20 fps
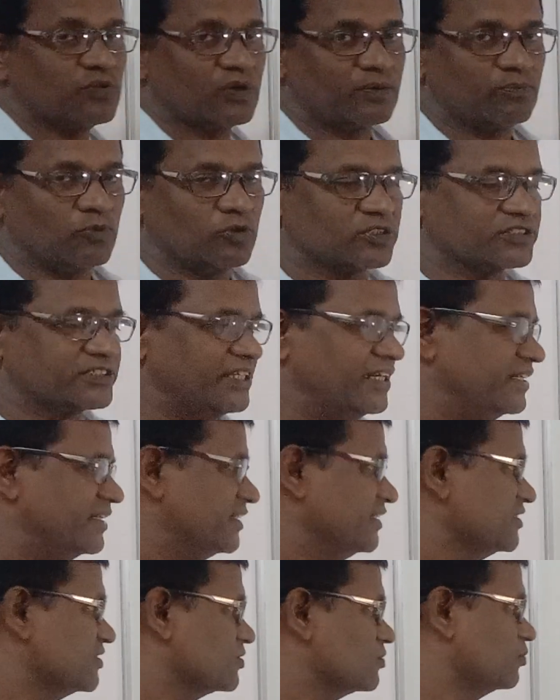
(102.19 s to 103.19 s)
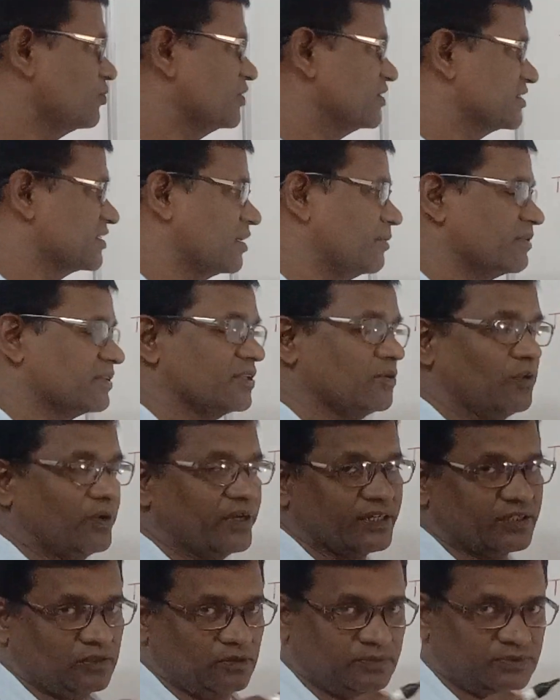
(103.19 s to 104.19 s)
one more scientist who discovered the
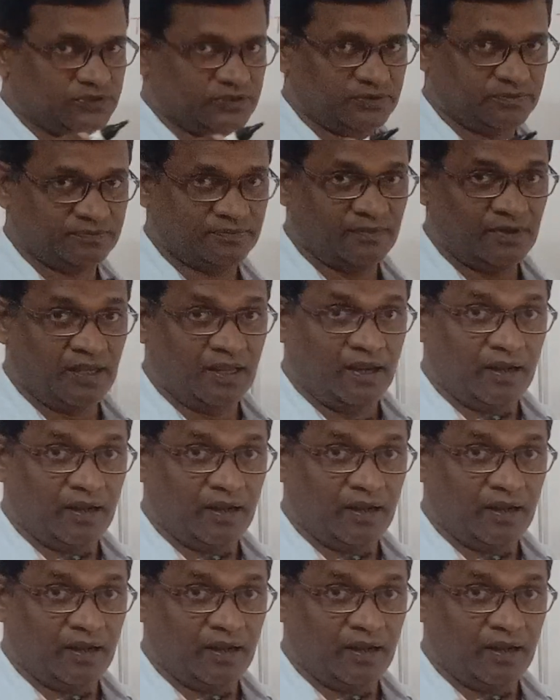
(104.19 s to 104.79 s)
Y chromosome.